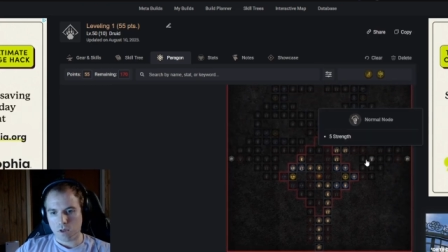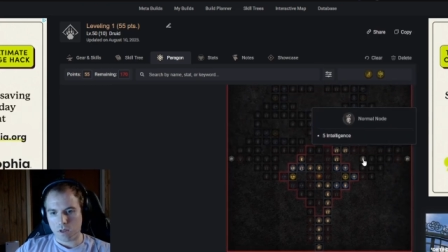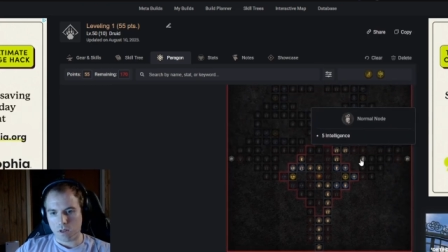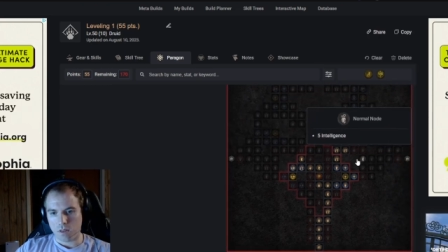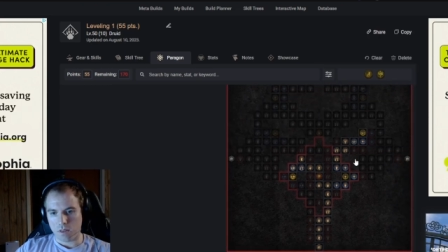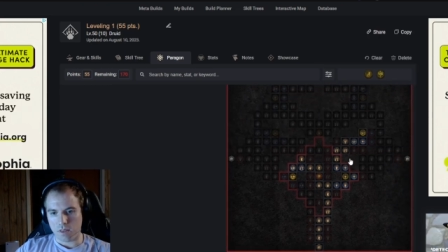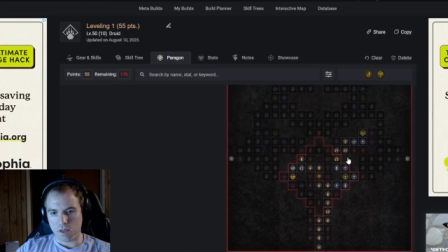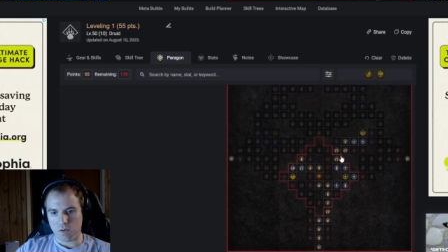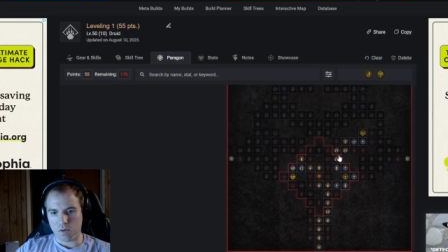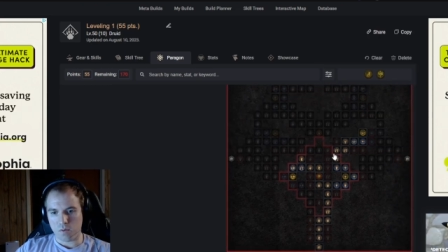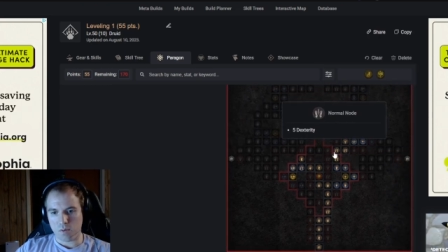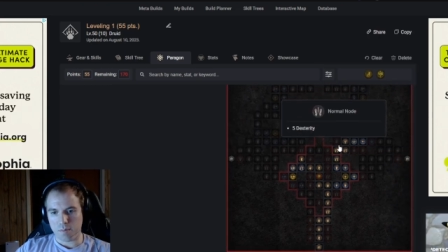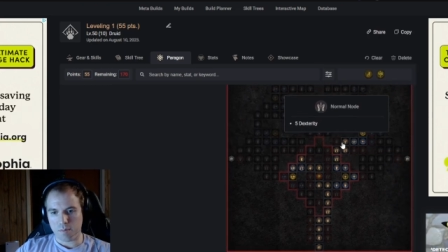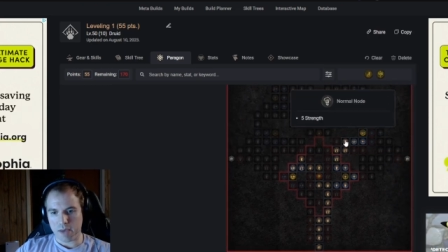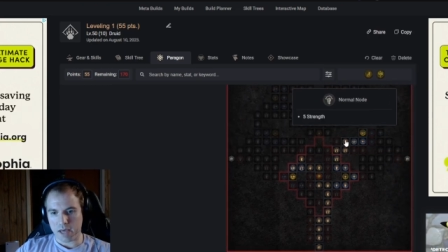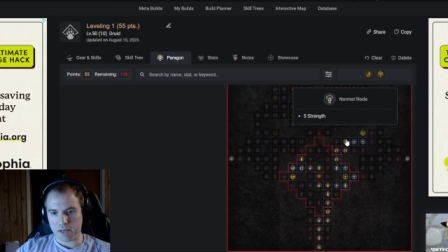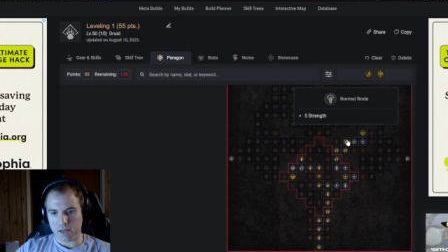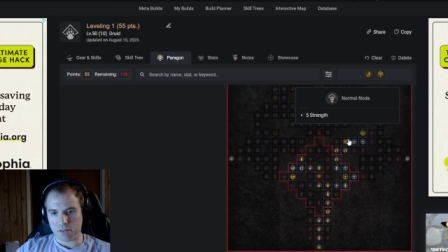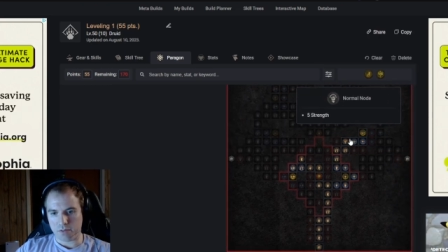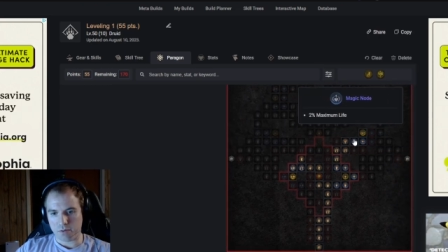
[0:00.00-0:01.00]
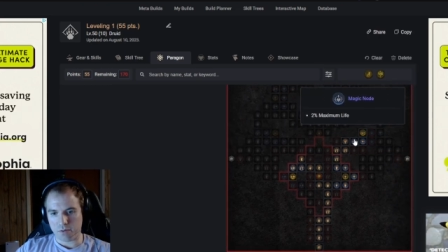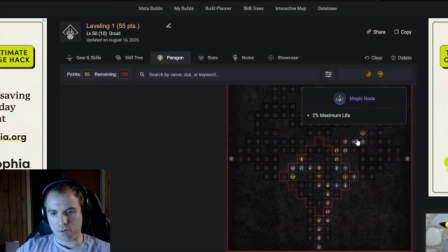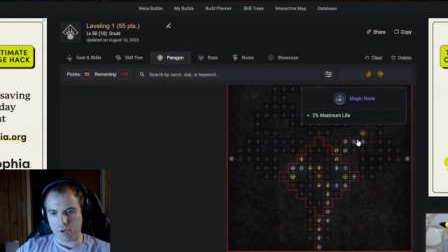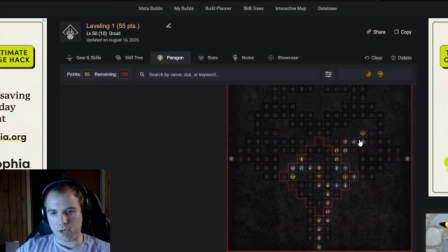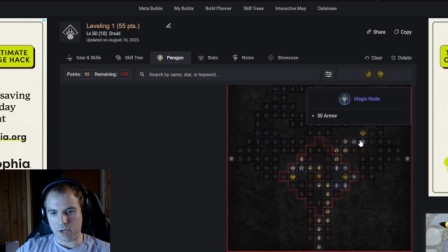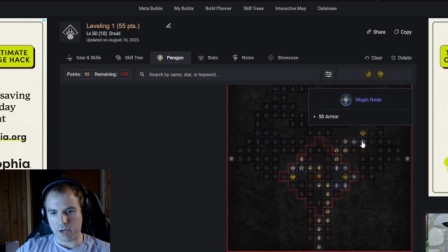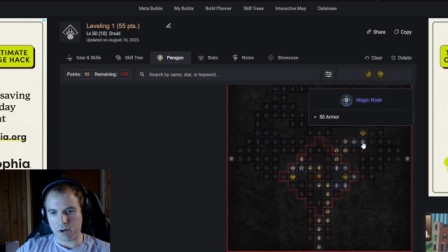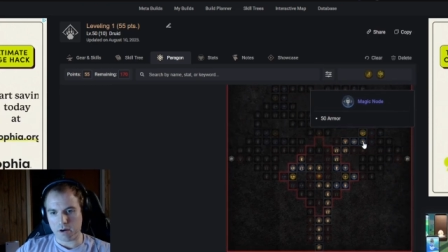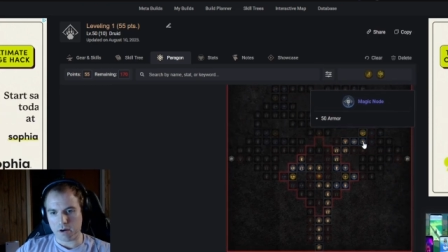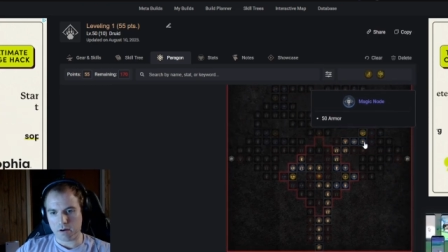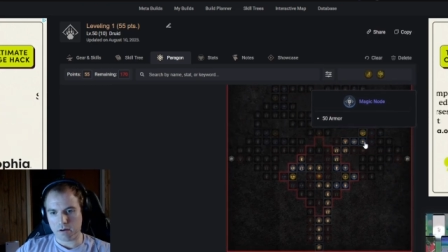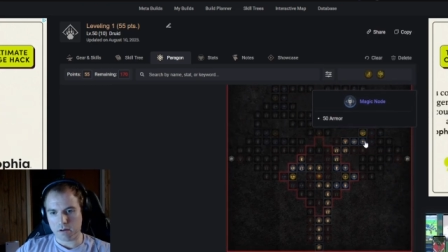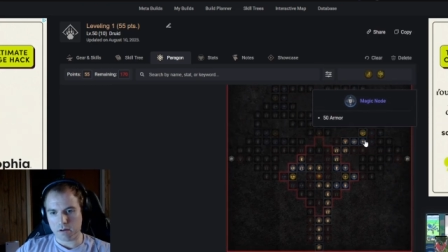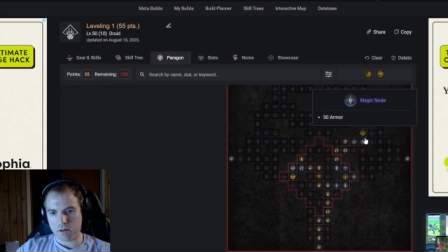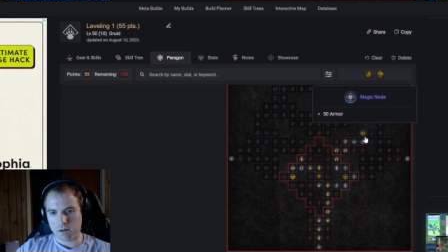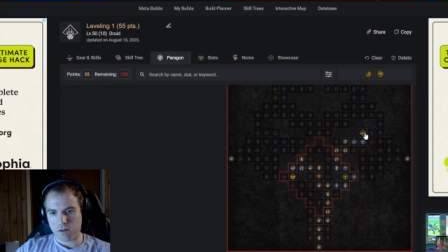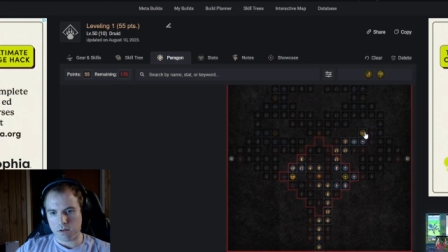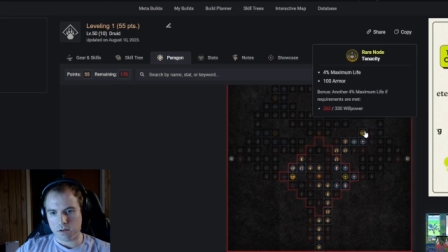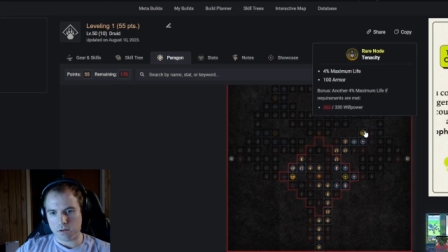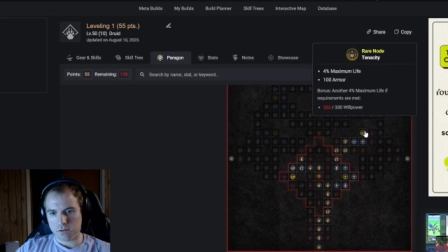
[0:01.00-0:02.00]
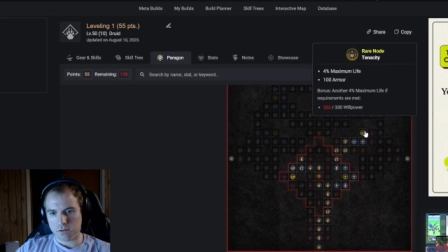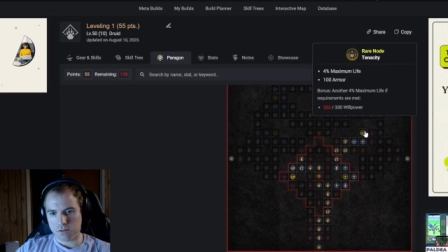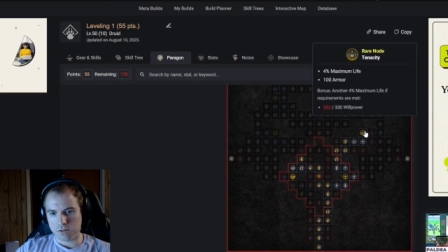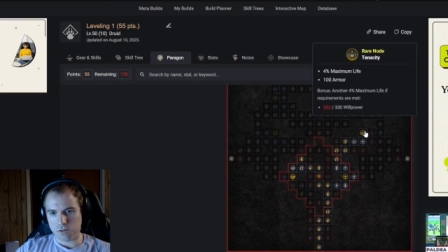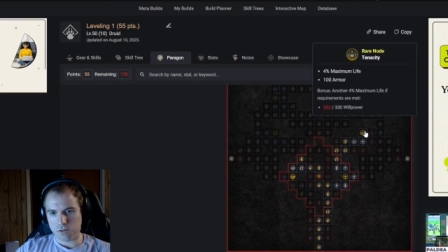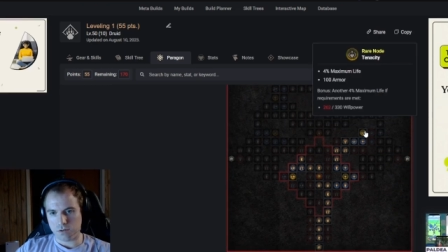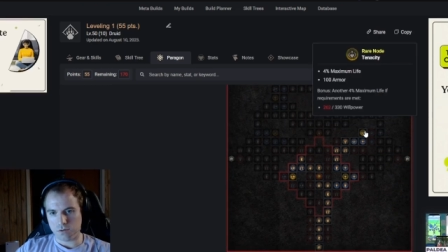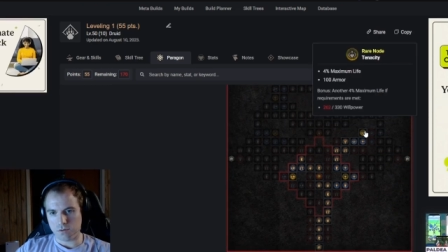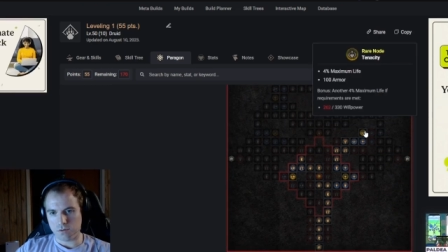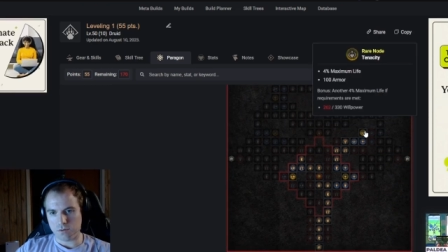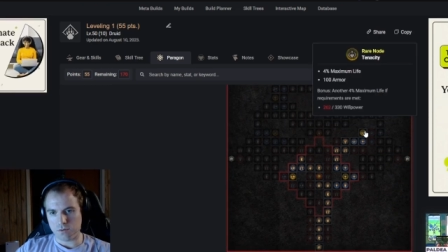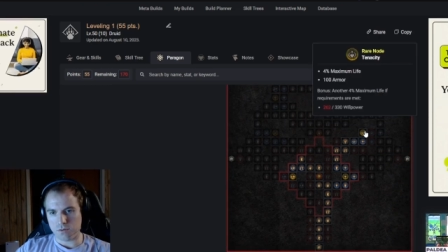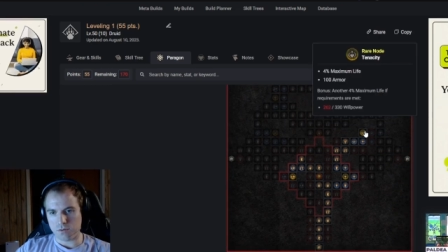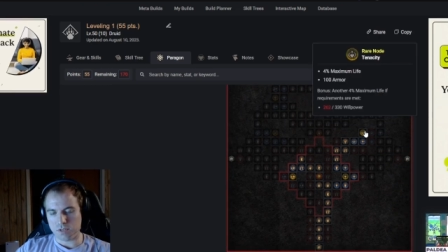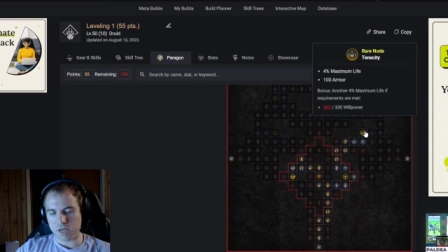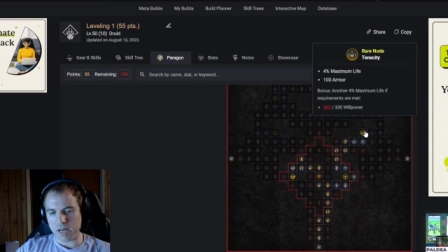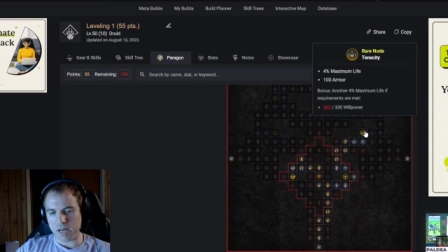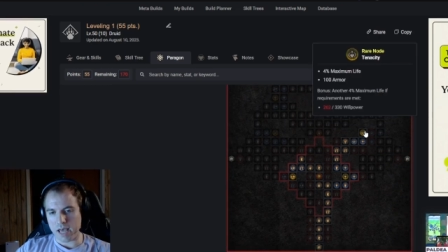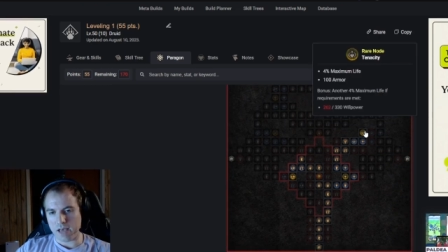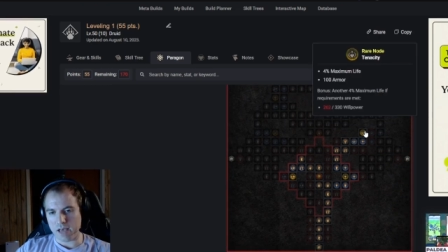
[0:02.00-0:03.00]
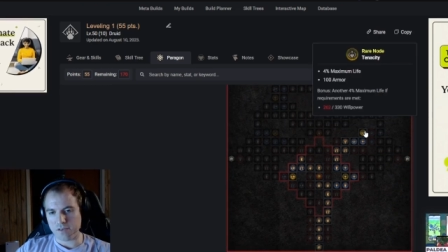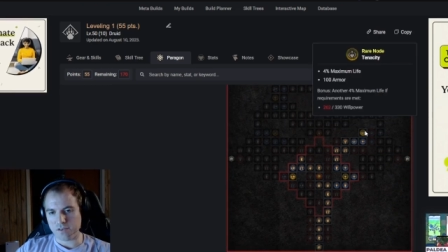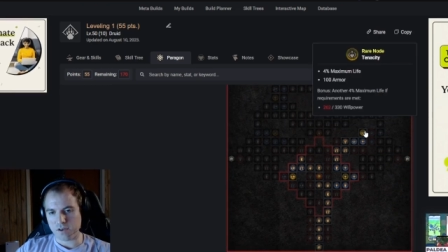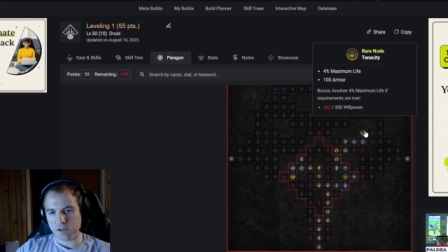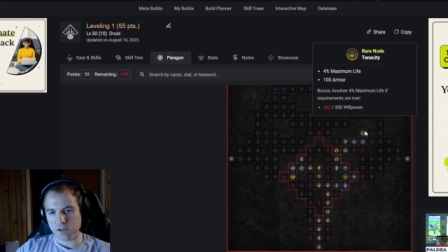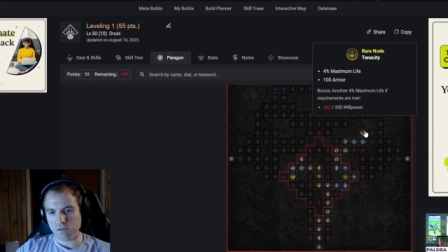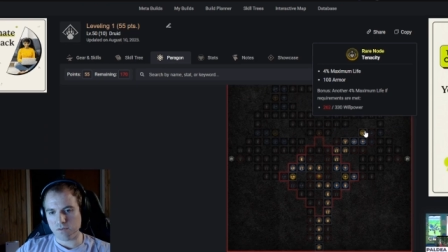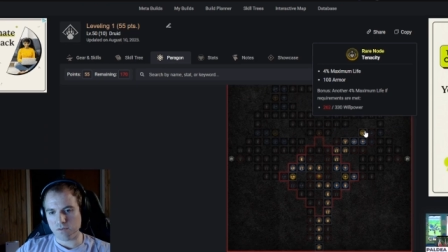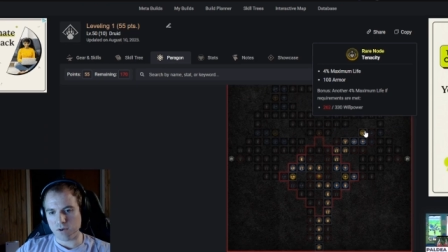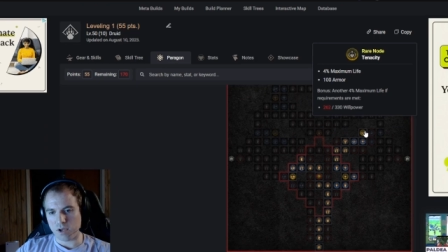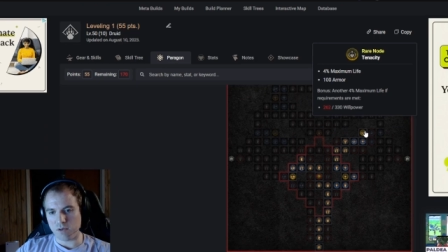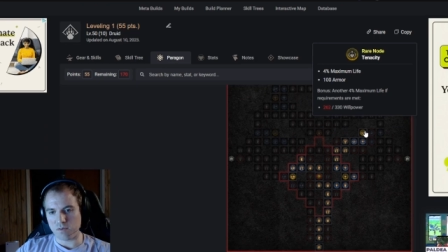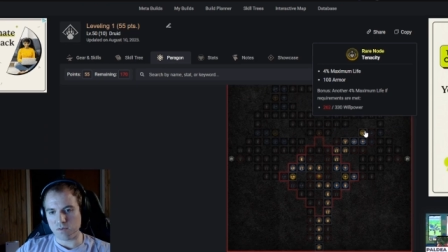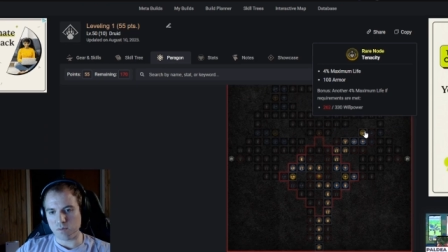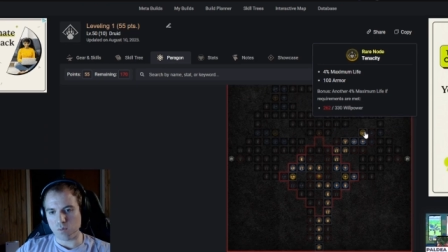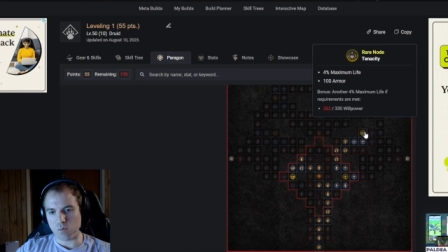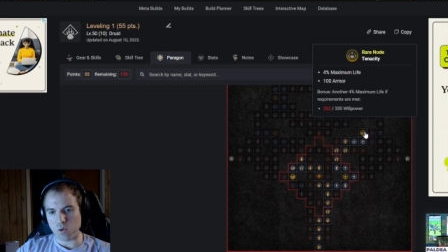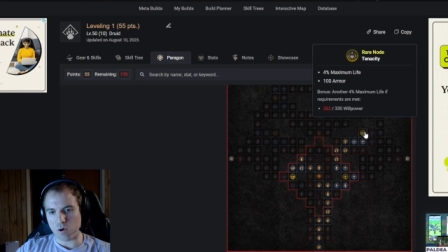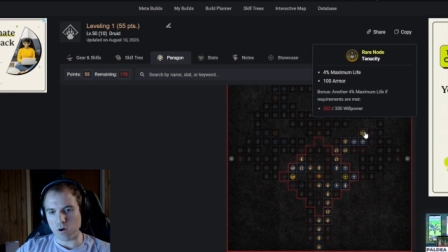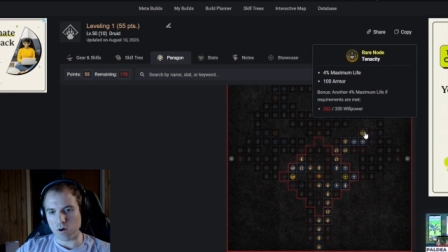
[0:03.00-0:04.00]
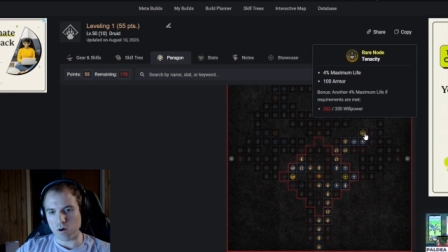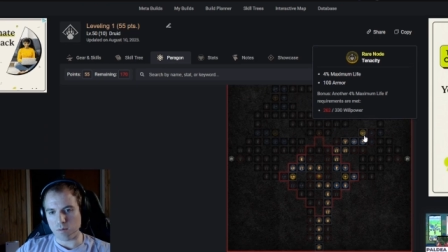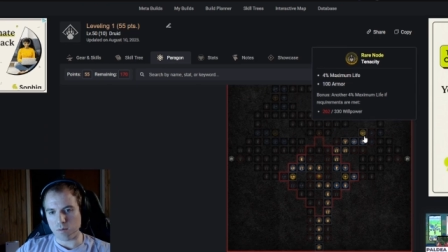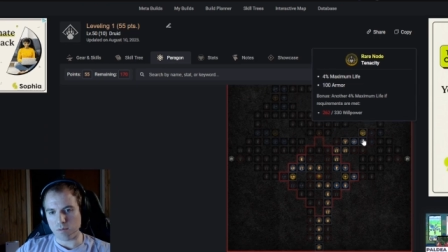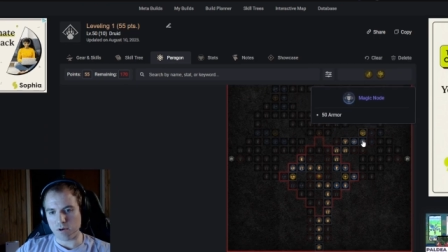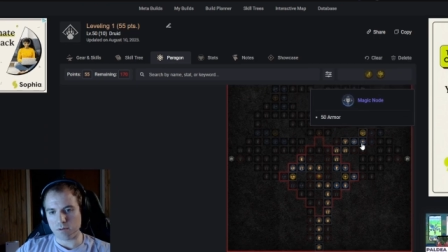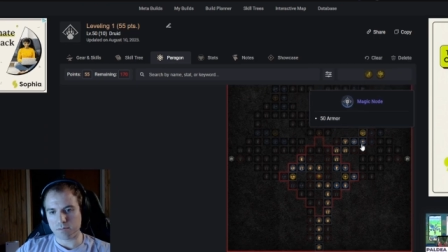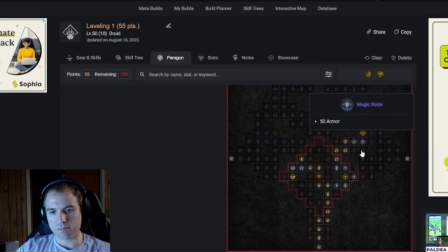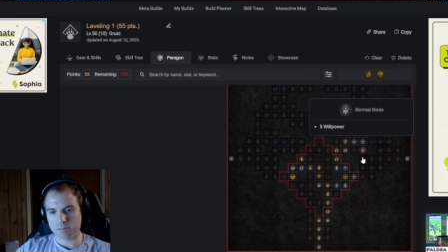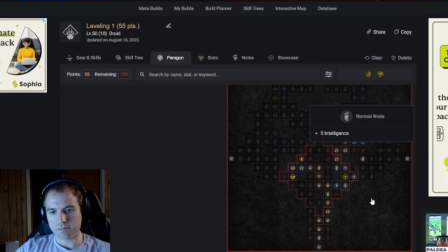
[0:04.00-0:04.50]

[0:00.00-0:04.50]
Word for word: And then we path through here to tenacity for even more armor.